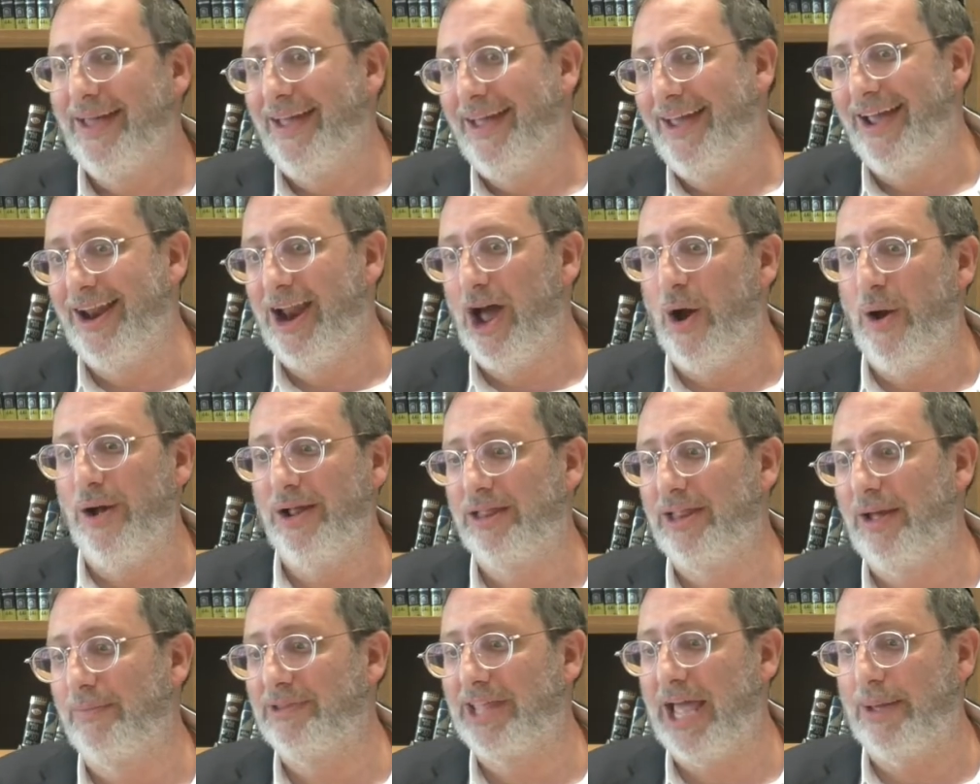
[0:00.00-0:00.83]
you know, it's
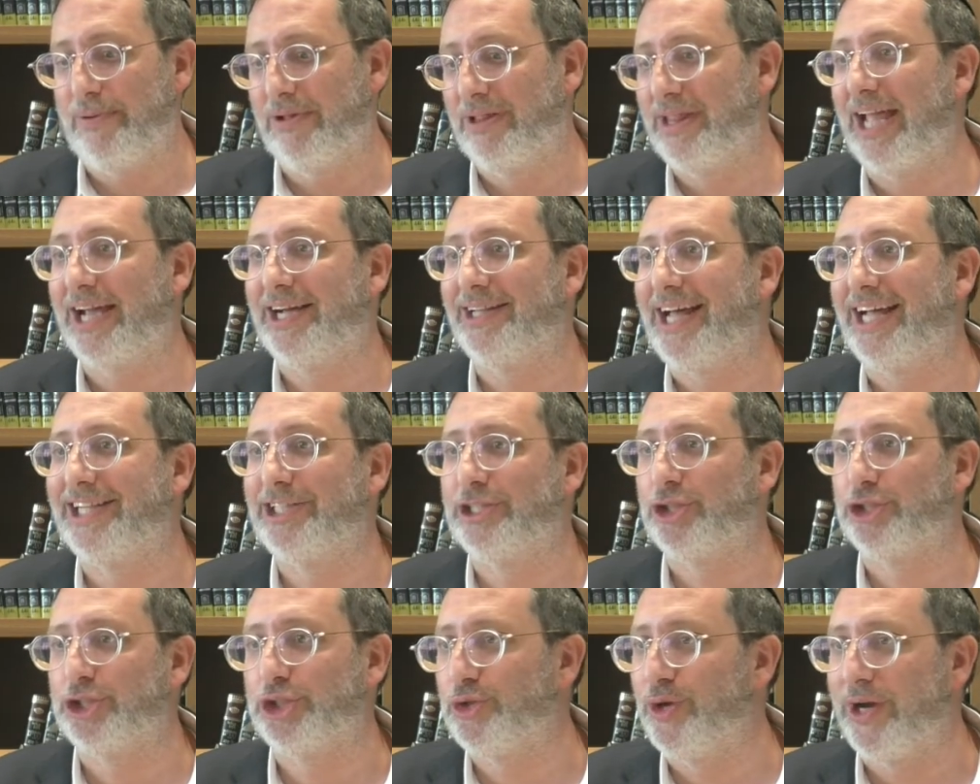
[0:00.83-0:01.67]
some type of
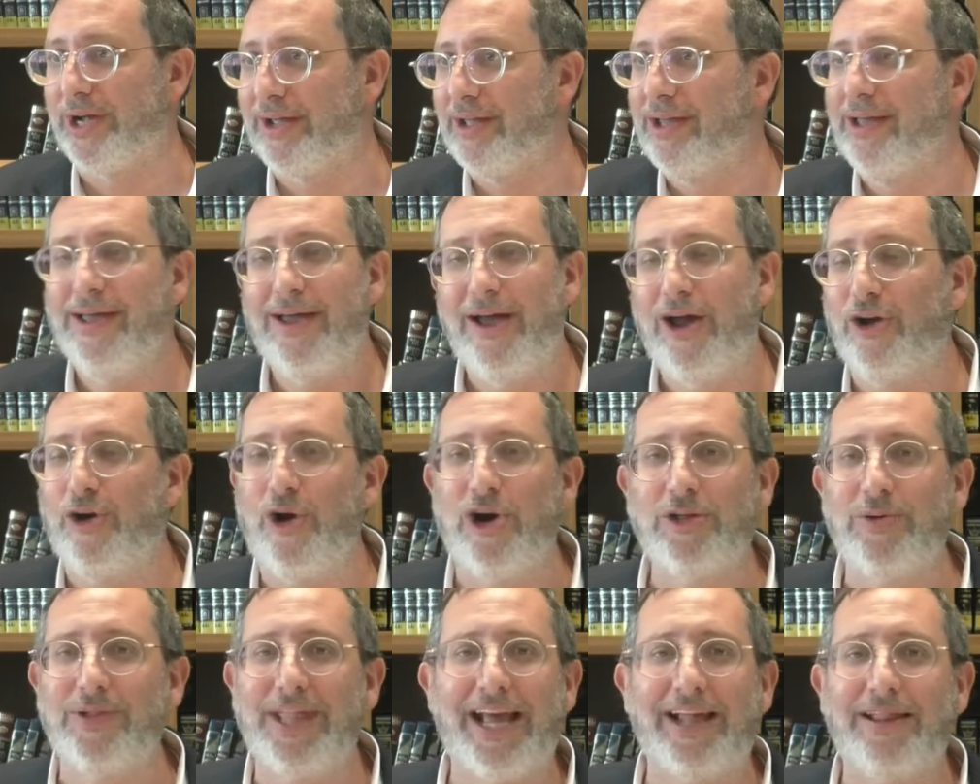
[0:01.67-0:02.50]
psychological trick.
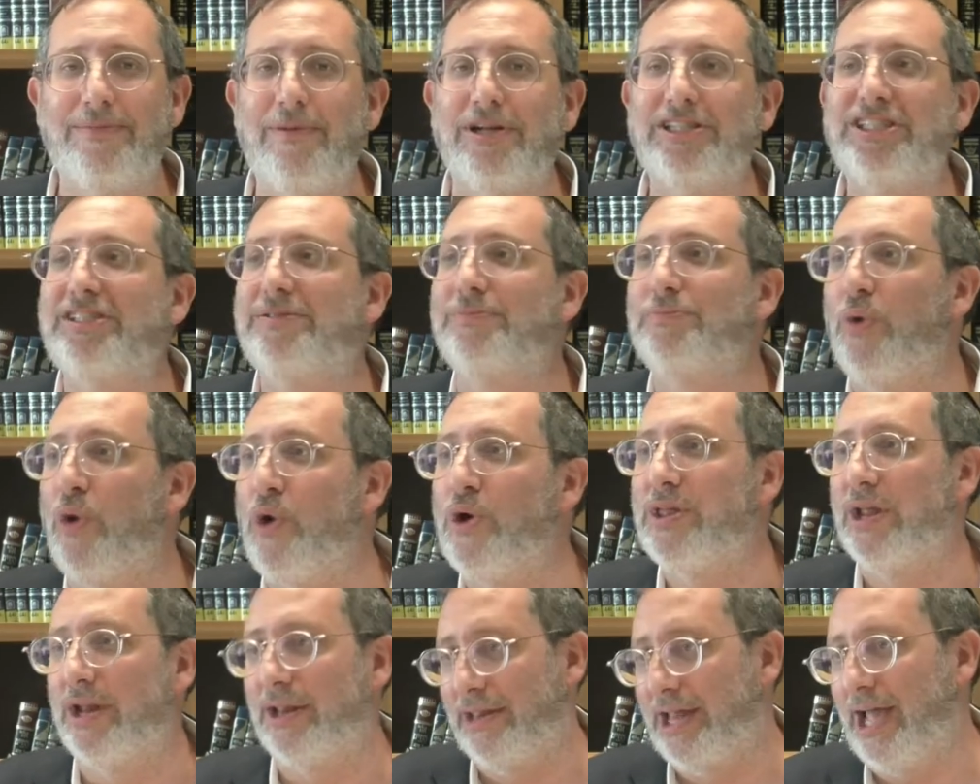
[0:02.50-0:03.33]
According to the thing, it's much more
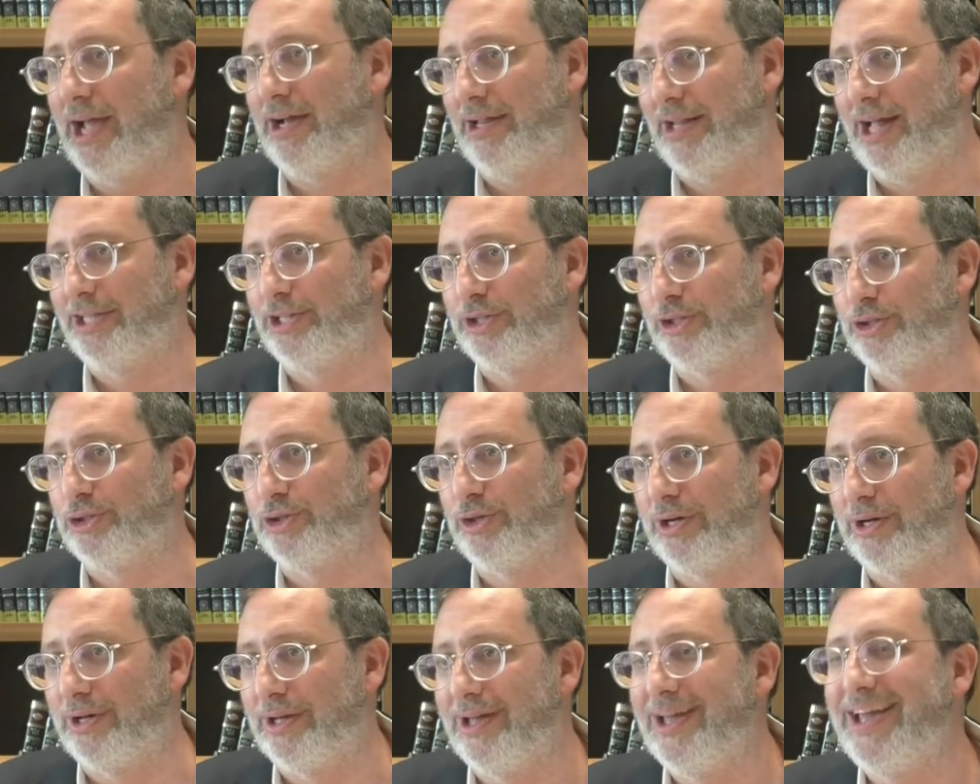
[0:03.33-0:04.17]
than a psychological
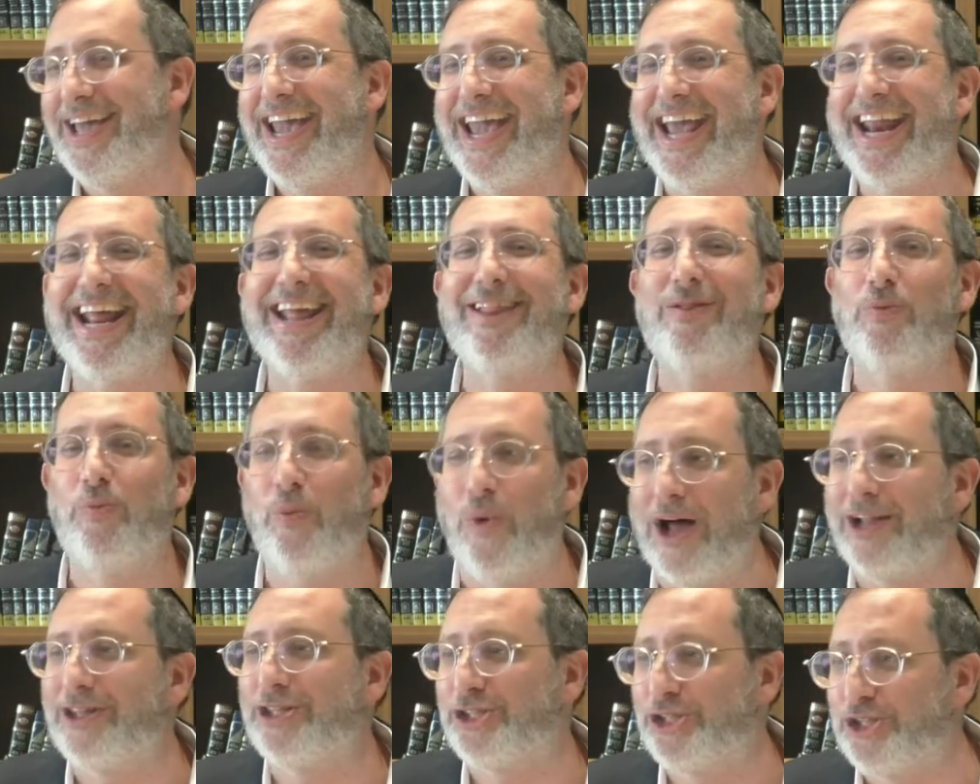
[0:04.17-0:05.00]
trick. It is
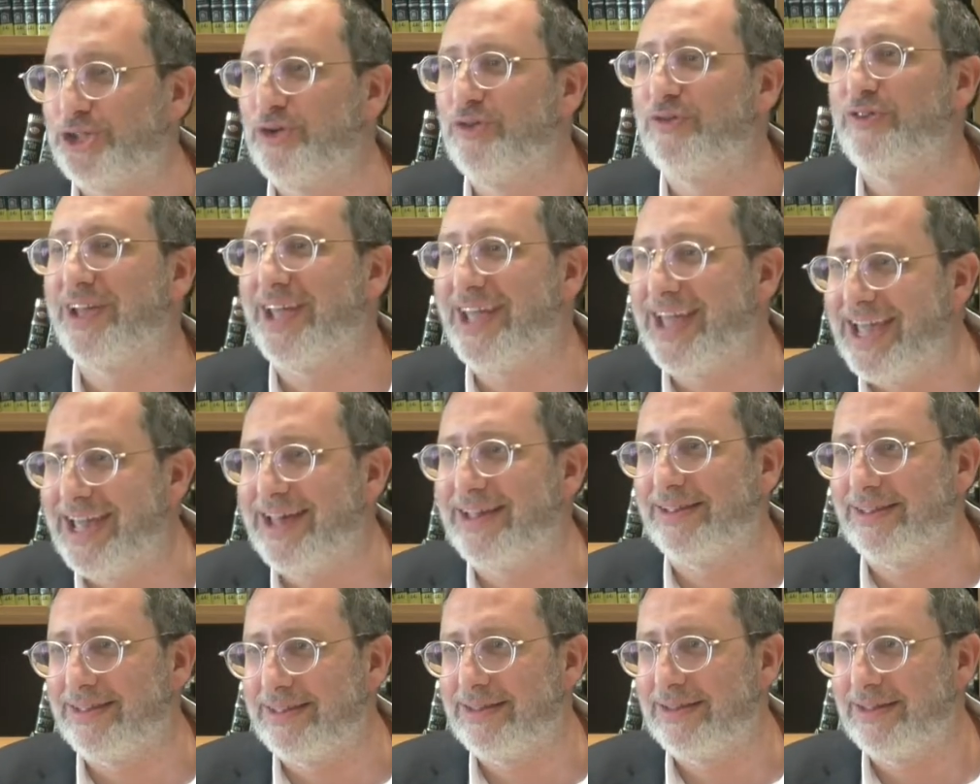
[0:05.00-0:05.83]
what Tshuva
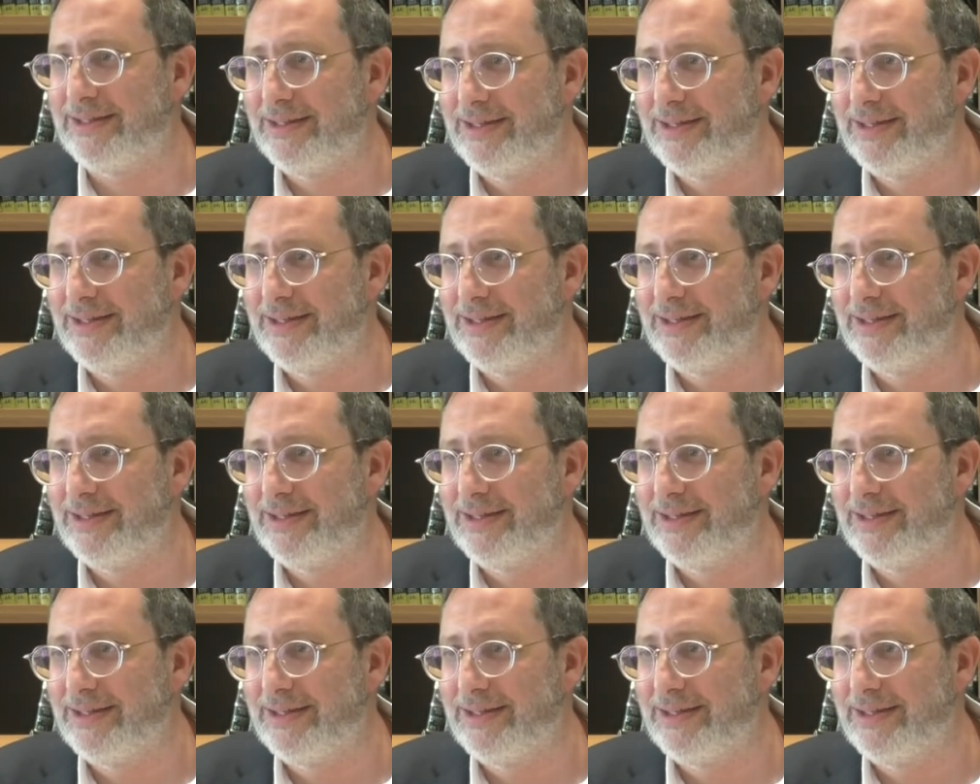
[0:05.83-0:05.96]
is.